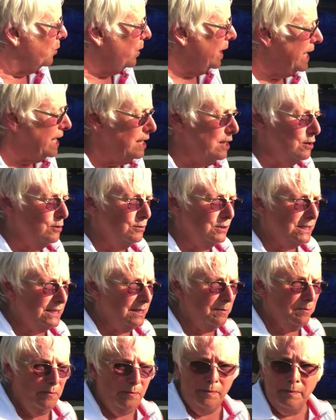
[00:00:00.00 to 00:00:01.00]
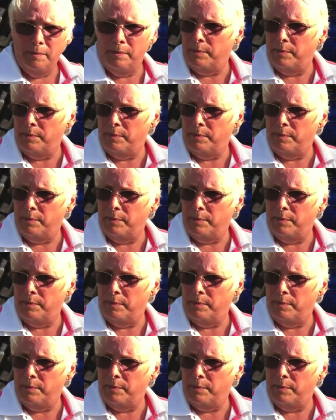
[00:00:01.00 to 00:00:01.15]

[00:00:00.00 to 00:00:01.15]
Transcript: We use them